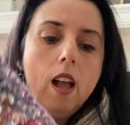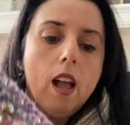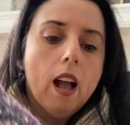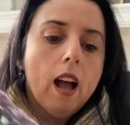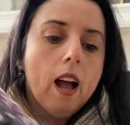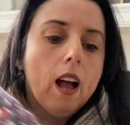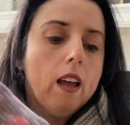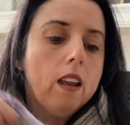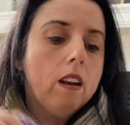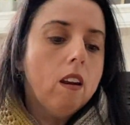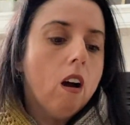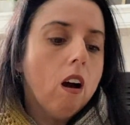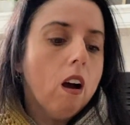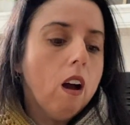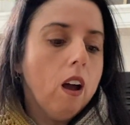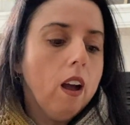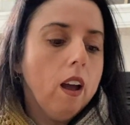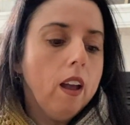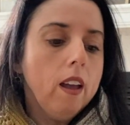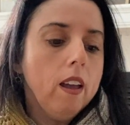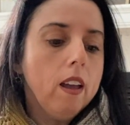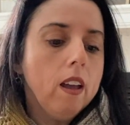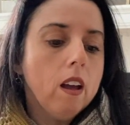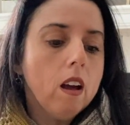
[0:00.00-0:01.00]
And
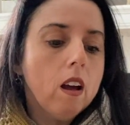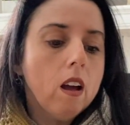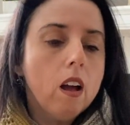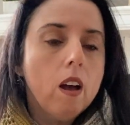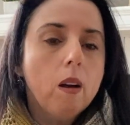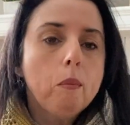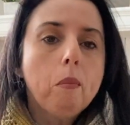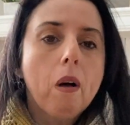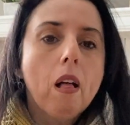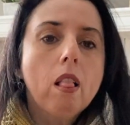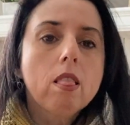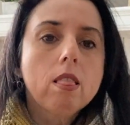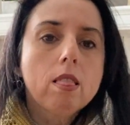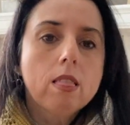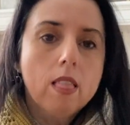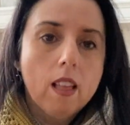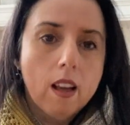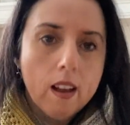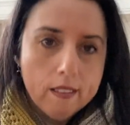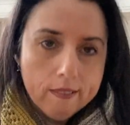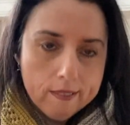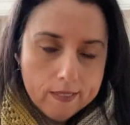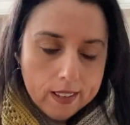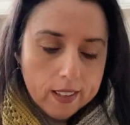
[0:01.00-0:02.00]
I am
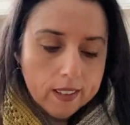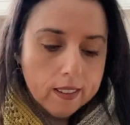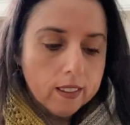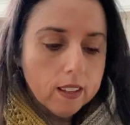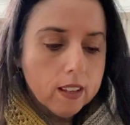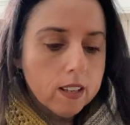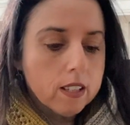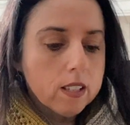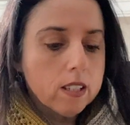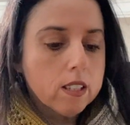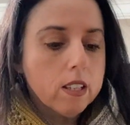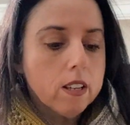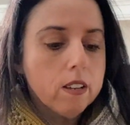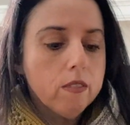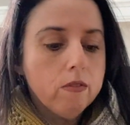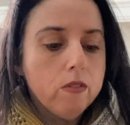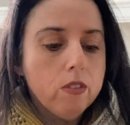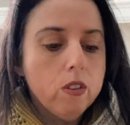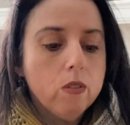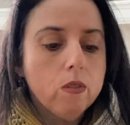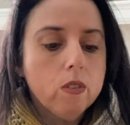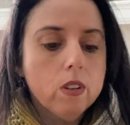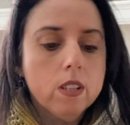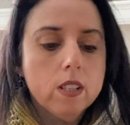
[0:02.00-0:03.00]
loving this. If
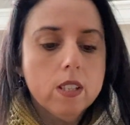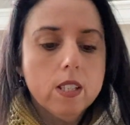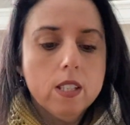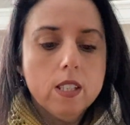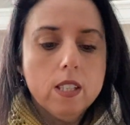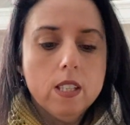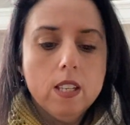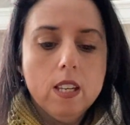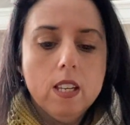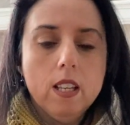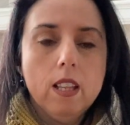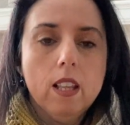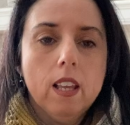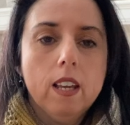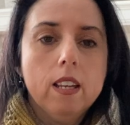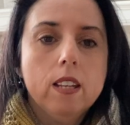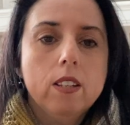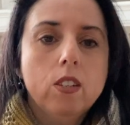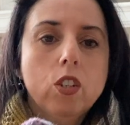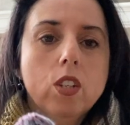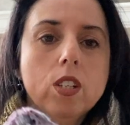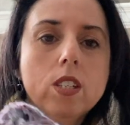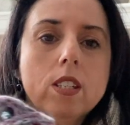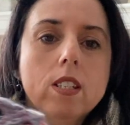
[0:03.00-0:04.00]
you can see, like,
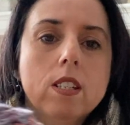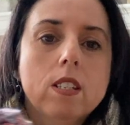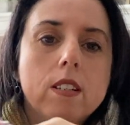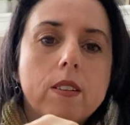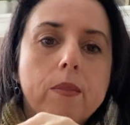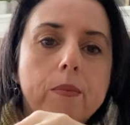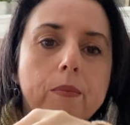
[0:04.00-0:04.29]
just